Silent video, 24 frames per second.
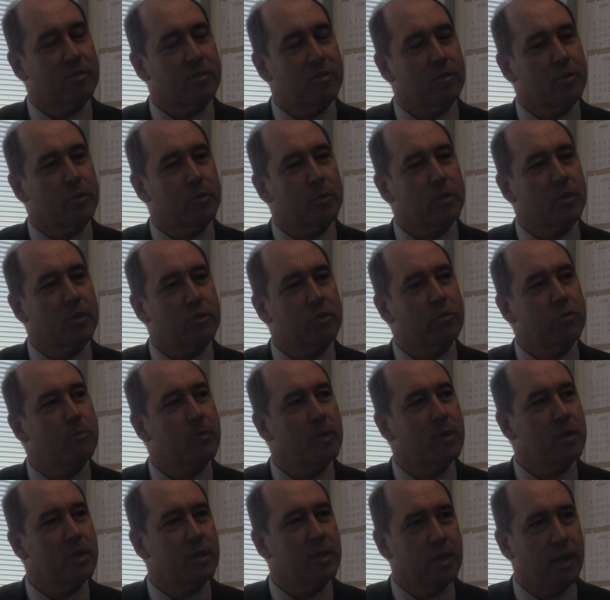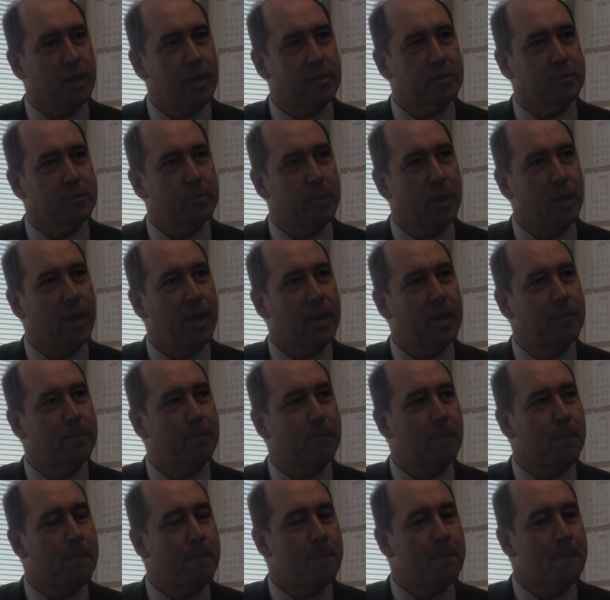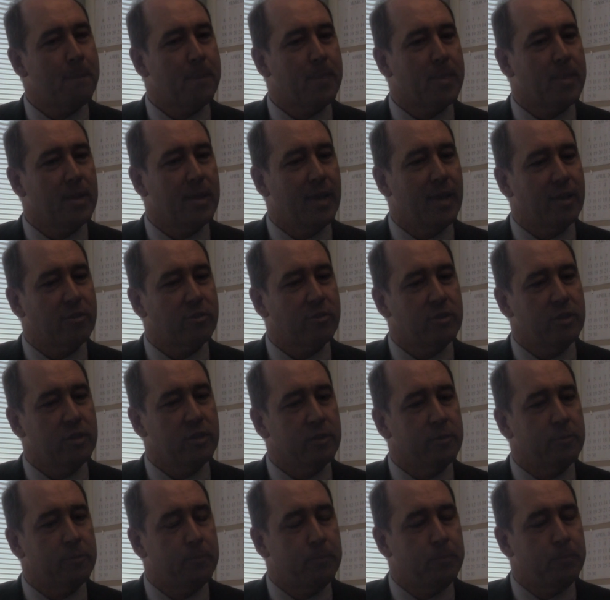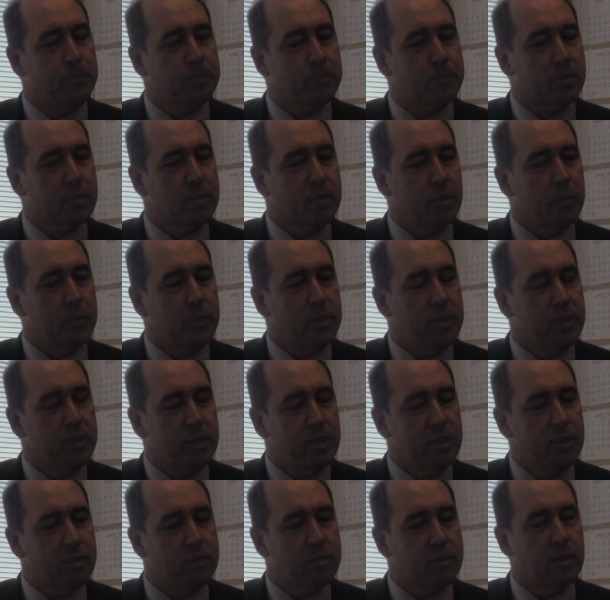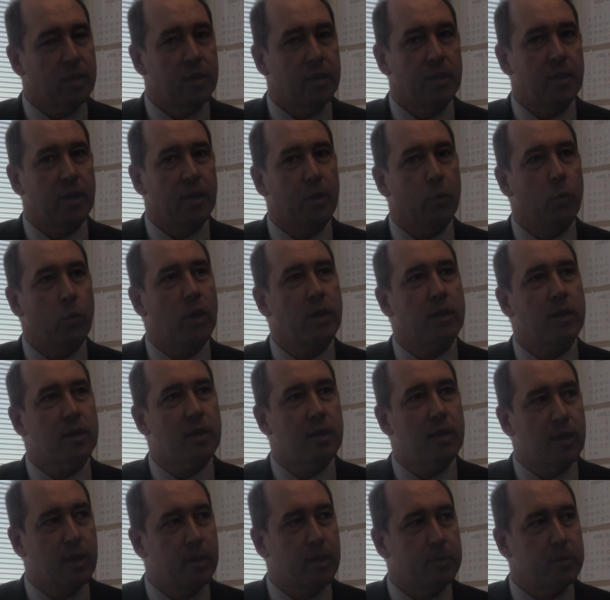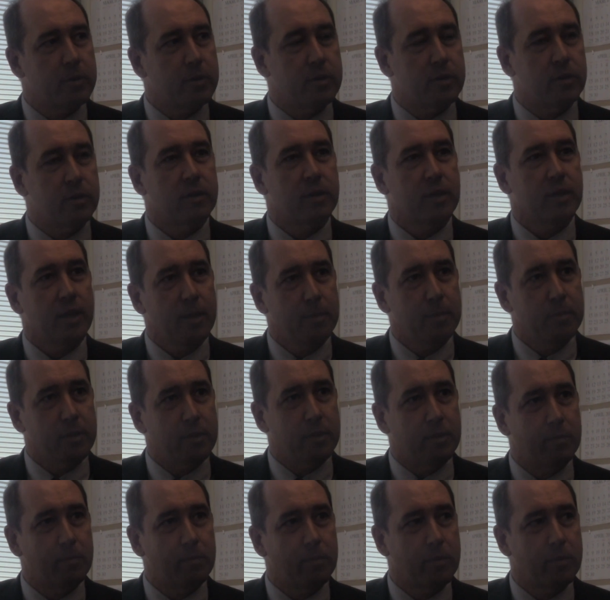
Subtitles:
So there was a $2 million pot the last year that we did this, and a 1 kilometer cable.